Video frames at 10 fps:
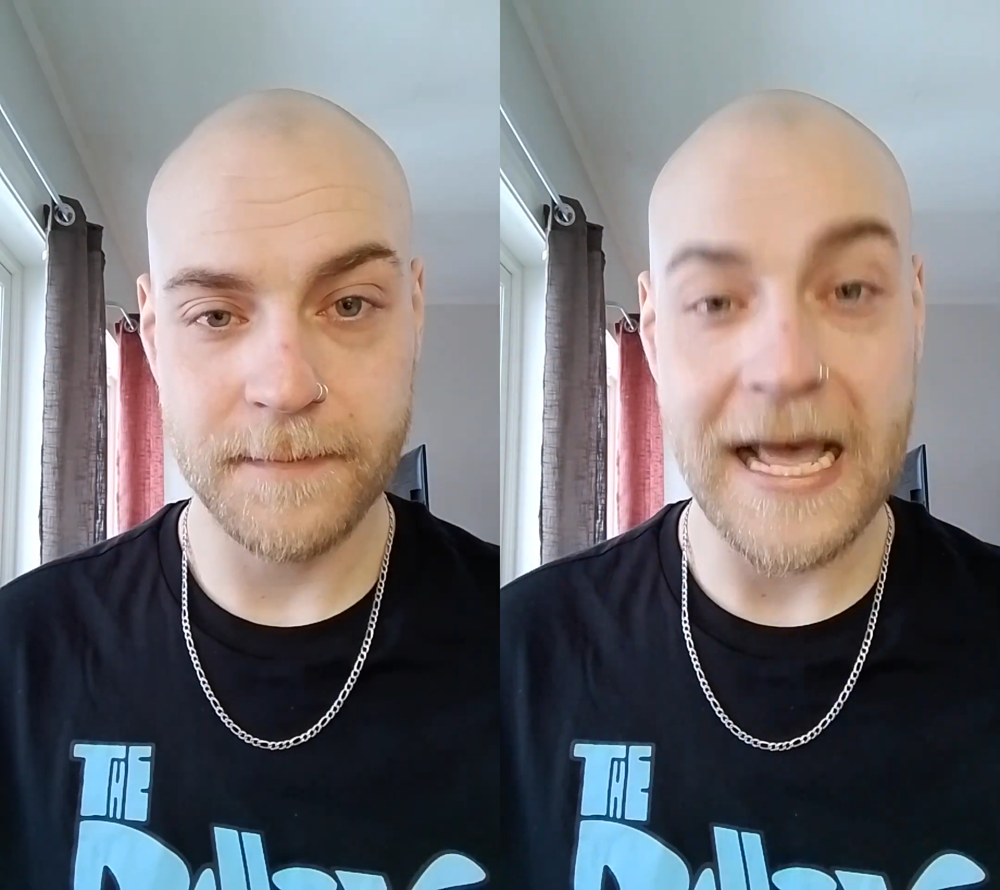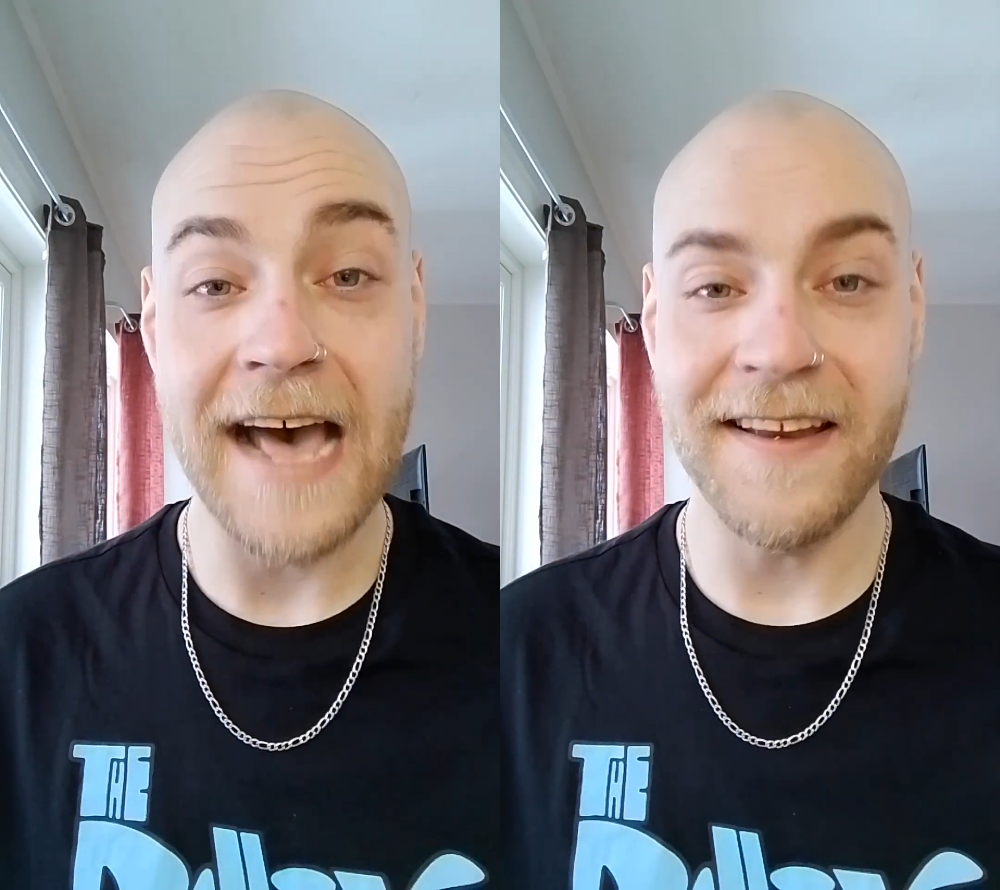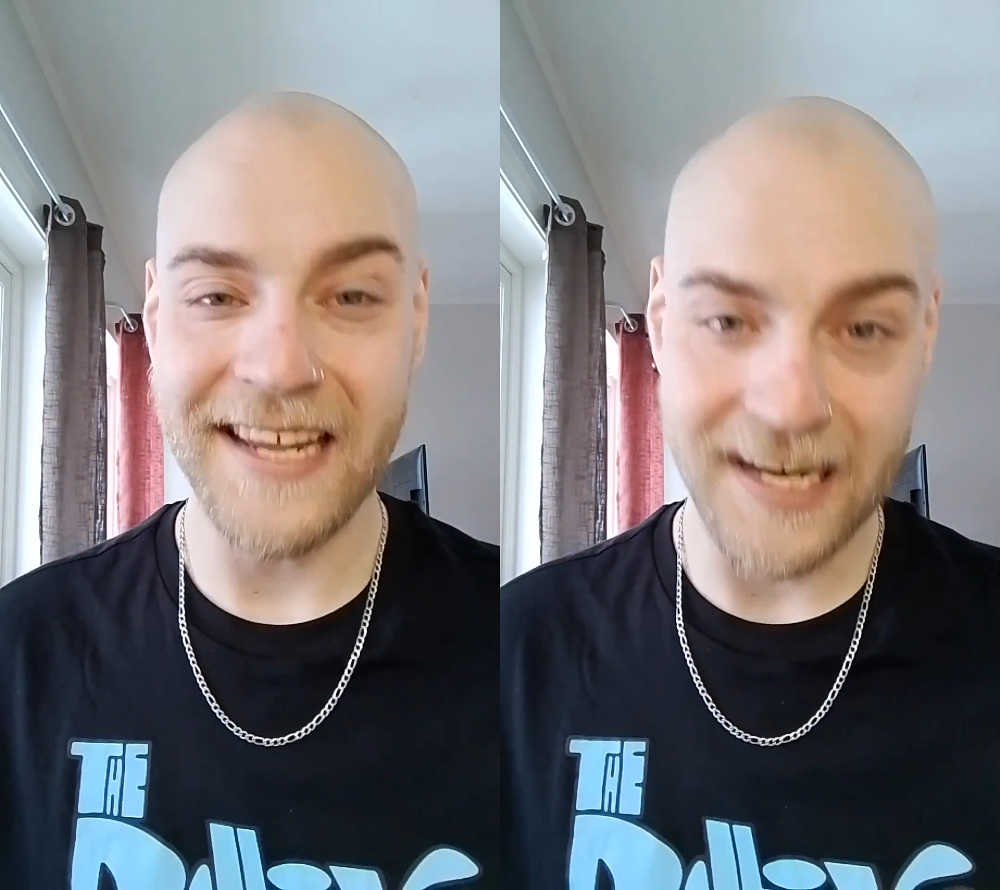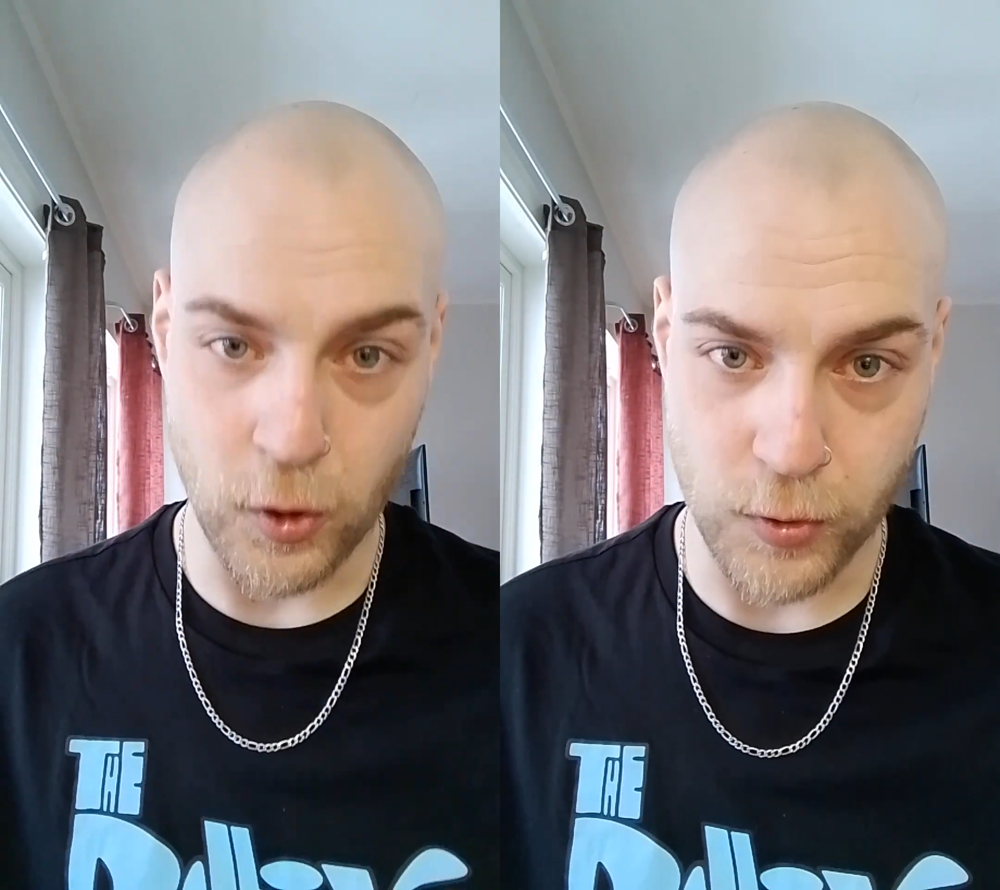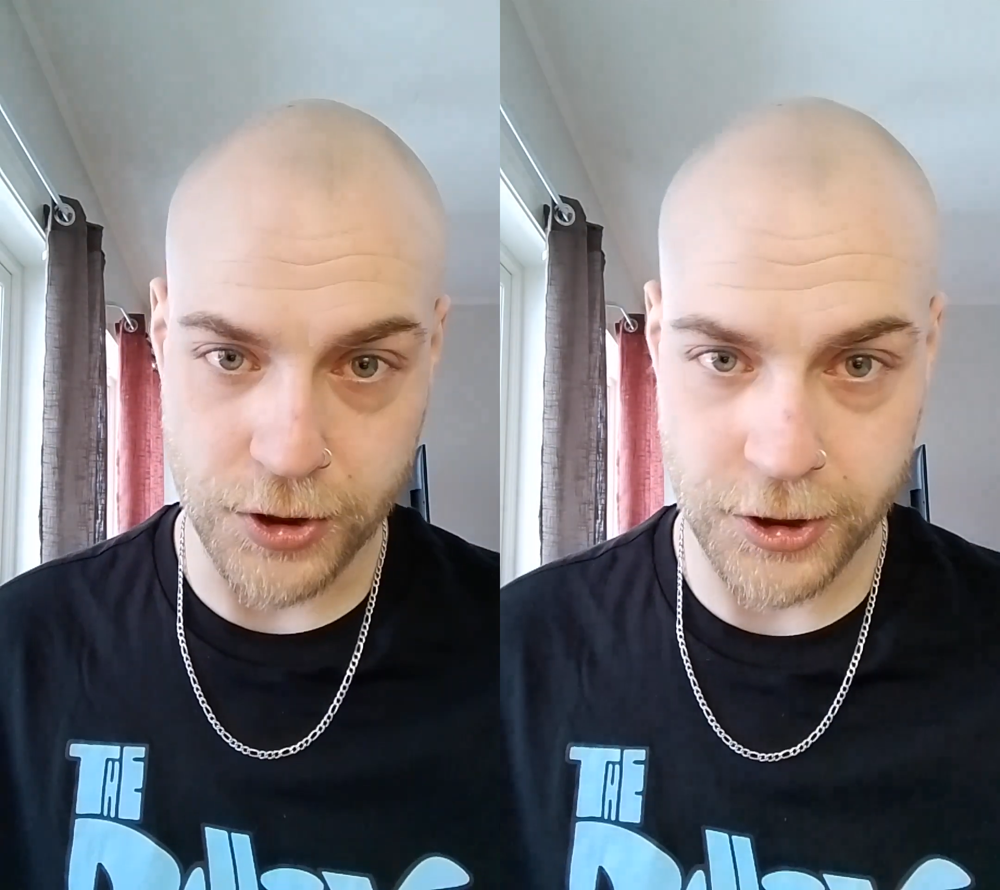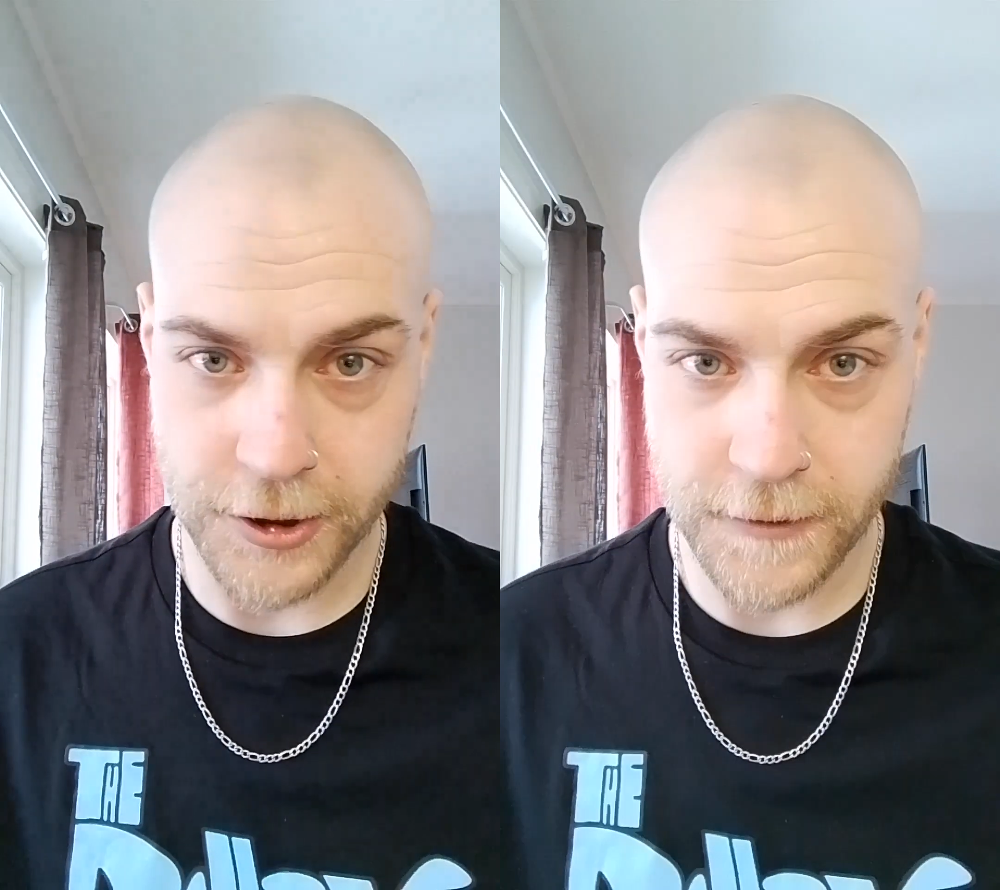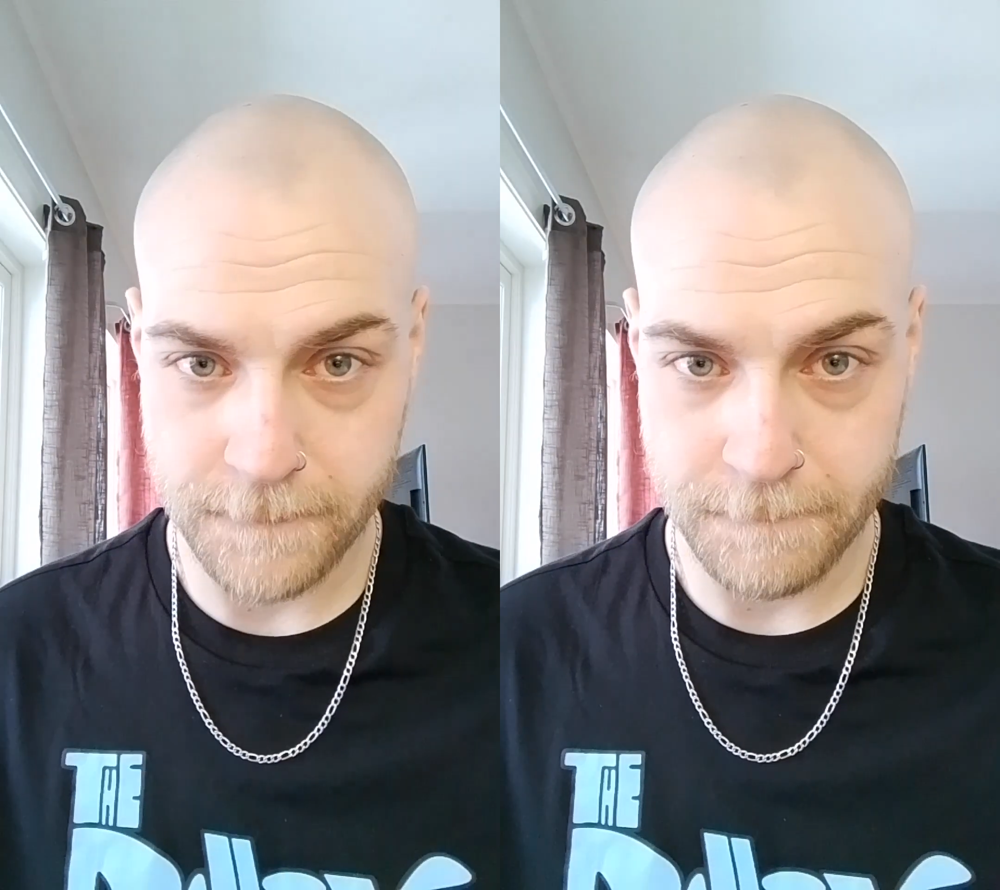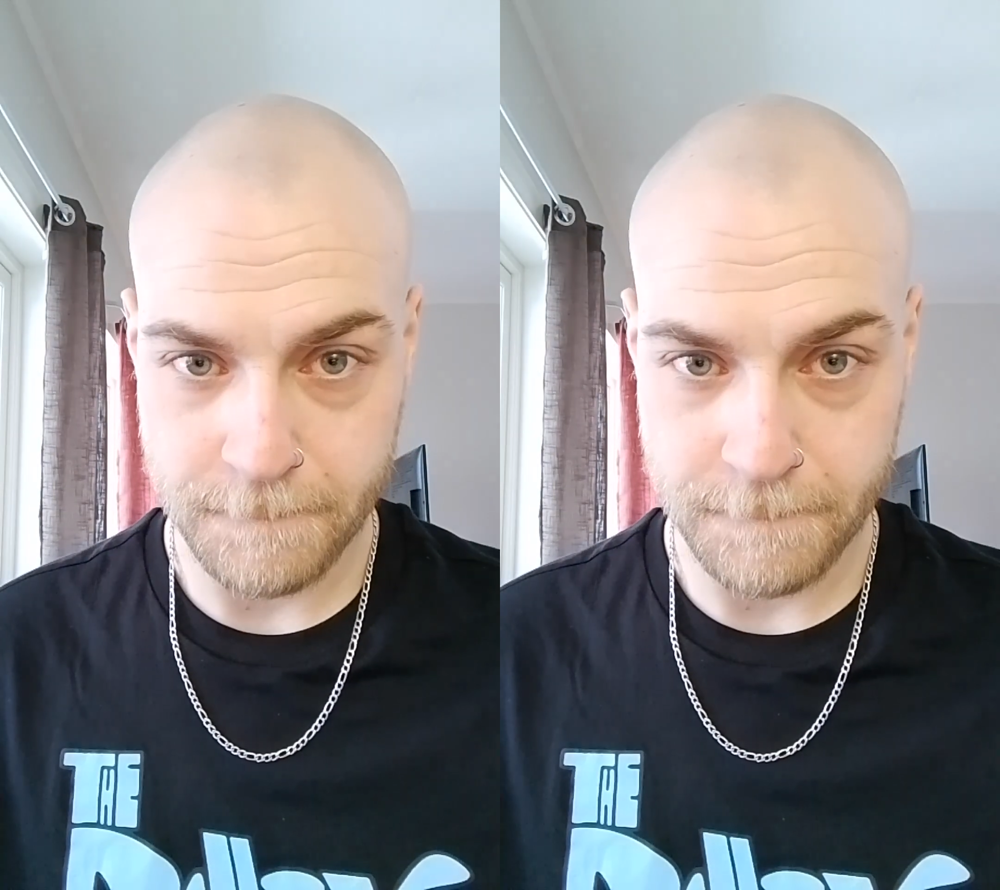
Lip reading: and illusions.